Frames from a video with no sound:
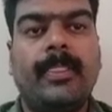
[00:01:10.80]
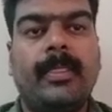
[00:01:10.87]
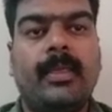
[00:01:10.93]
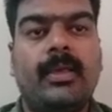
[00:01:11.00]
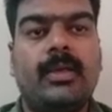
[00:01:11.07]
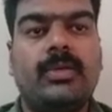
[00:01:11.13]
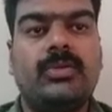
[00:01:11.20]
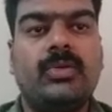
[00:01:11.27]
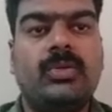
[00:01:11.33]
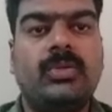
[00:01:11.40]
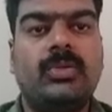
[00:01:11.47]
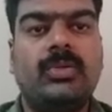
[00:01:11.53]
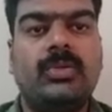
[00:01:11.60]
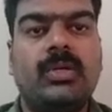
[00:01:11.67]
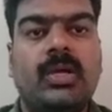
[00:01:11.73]

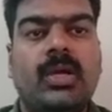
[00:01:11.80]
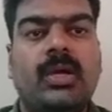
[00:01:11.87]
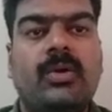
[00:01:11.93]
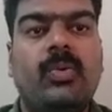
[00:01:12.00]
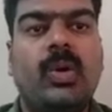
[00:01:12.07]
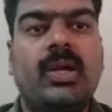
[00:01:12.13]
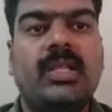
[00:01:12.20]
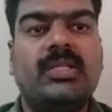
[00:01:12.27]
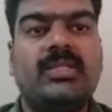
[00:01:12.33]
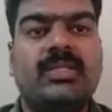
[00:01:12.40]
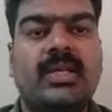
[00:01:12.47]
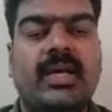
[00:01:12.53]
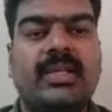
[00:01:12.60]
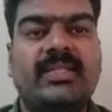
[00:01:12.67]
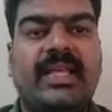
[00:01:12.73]
So, what is
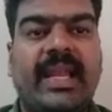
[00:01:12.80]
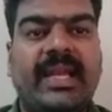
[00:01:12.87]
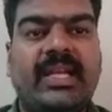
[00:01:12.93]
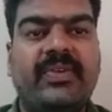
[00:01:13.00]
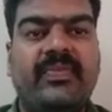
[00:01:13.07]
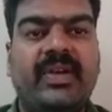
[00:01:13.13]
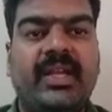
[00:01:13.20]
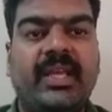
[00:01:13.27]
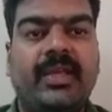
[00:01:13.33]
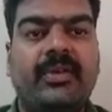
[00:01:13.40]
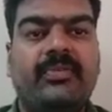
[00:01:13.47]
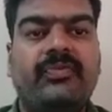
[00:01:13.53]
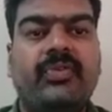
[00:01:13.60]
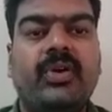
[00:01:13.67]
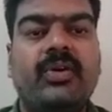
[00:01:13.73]
selectivity?
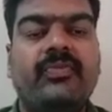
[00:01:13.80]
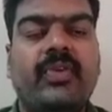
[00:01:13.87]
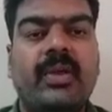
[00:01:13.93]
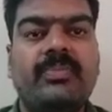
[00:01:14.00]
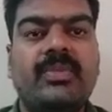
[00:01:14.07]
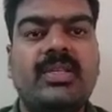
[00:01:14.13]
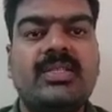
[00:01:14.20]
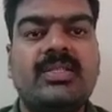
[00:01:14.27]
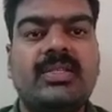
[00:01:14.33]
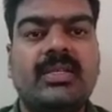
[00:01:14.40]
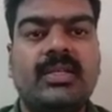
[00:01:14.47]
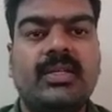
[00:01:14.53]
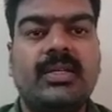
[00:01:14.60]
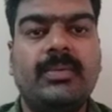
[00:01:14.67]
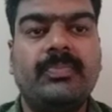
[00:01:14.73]
From this
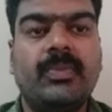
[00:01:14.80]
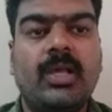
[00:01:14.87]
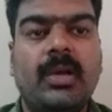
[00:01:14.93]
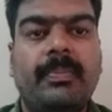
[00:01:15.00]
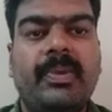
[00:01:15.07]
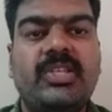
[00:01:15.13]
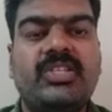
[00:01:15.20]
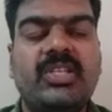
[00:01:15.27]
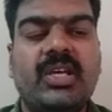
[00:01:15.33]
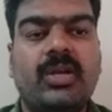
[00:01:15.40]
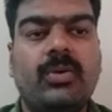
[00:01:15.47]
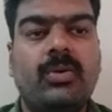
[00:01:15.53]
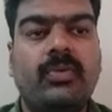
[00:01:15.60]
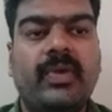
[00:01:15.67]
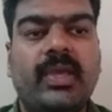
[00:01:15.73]
picture,
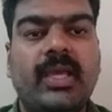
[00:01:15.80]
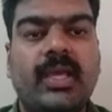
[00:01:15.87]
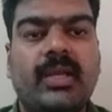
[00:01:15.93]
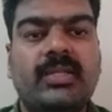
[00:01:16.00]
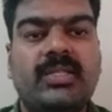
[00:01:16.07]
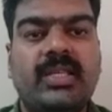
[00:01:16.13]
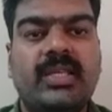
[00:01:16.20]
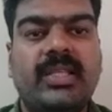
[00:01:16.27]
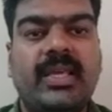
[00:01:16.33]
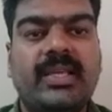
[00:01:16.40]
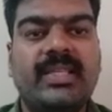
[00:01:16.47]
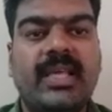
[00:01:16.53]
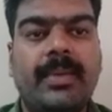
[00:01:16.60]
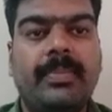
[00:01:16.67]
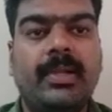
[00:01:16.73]
no, we can see the
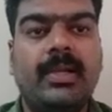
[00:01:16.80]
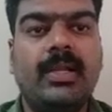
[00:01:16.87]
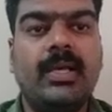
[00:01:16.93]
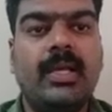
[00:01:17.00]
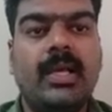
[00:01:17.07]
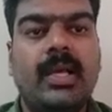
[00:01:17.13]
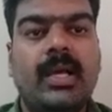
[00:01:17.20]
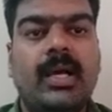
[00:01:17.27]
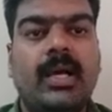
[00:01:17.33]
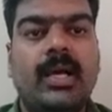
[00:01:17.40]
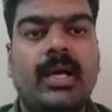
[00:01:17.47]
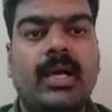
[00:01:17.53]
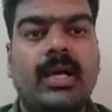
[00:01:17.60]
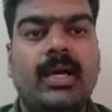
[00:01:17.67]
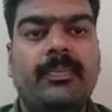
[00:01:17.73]
example.
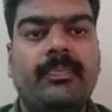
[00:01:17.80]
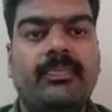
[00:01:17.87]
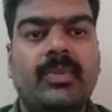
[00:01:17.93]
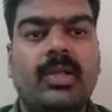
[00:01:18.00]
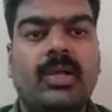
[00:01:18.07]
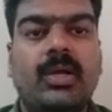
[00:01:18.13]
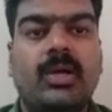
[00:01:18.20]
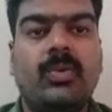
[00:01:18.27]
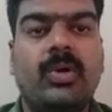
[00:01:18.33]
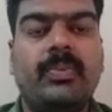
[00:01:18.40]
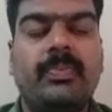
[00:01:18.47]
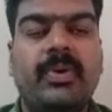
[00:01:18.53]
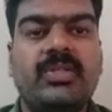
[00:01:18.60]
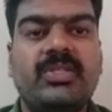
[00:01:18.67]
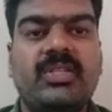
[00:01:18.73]
One
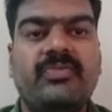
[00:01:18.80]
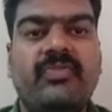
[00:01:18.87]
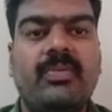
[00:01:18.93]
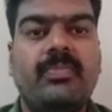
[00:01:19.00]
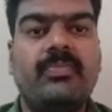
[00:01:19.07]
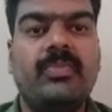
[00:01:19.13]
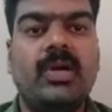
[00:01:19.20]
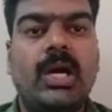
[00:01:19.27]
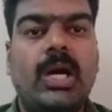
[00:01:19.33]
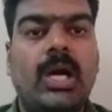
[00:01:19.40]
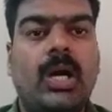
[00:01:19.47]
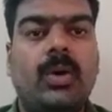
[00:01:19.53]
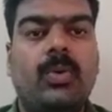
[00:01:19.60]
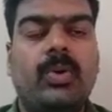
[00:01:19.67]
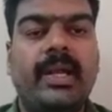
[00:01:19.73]
person from
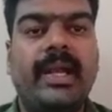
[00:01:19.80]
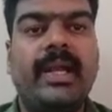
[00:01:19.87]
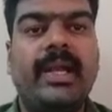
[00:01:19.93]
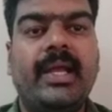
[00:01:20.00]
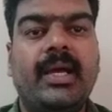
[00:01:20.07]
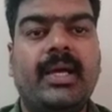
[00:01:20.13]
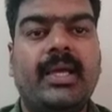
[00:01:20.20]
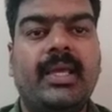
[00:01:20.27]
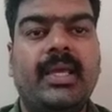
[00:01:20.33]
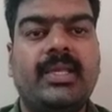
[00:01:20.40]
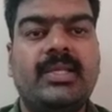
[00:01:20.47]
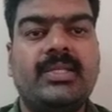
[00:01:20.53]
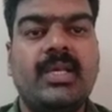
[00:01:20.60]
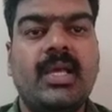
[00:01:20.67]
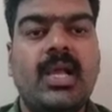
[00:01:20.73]
one end, he
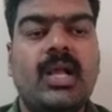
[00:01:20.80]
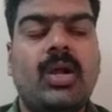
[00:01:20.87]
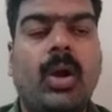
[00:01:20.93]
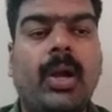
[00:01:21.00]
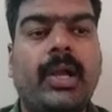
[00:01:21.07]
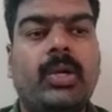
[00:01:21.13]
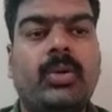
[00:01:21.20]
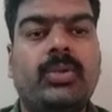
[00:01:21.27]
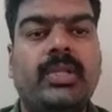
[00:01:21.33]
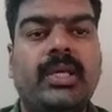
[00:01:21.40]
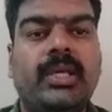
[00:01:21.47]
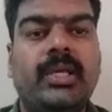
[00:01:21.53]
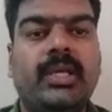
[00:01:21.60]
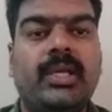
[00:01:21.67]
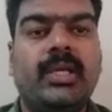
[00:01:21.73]
is calling to
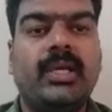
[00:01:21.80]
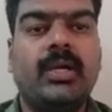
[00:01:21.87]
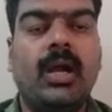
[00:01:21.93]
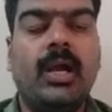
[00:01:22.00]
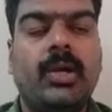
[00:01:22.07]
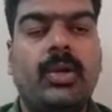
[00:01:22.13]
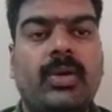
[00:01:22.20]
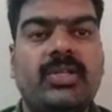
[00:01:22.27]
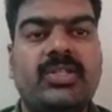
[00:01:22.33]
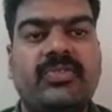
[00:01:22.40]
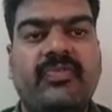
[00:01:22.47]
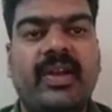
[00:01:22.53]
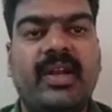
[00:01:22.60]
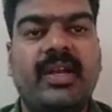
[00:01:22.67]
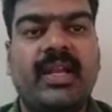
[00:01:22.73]
his
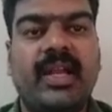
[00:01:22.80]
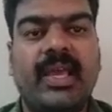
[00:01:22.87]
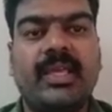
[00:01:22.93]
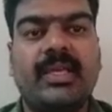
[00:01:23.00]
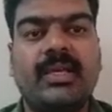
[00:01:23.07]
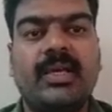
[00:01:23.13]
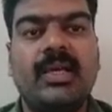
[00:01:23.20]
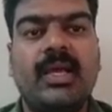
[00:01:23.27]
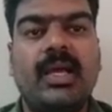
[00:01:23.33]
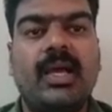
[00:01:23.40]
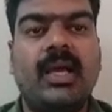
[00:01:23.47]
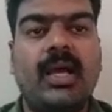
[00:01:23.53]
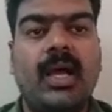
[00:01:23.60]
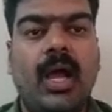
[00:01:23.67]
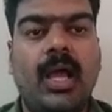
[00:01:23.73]
friend like,
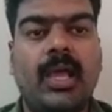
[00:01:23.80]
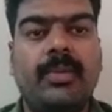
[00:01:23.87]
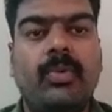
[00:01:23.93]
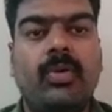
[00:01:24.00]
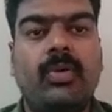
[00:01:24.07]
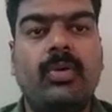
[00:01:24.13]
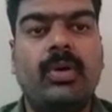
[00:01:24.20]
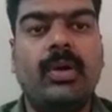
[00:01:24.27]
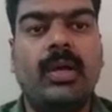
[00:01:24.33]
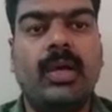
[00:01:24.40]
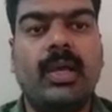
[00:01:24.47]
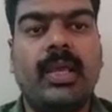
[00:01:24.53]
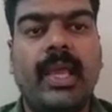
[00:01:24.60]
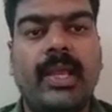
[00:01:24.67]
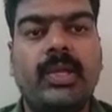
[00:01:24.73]
"Hi, bro,
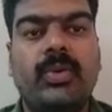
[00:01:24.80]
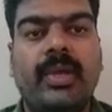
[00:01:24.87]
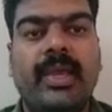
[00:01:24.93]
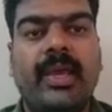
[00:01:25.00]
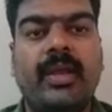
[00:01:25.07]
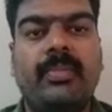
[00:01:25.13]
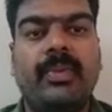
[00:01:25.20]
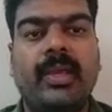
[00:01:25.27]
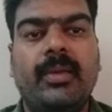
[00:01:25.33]
can you hear me?"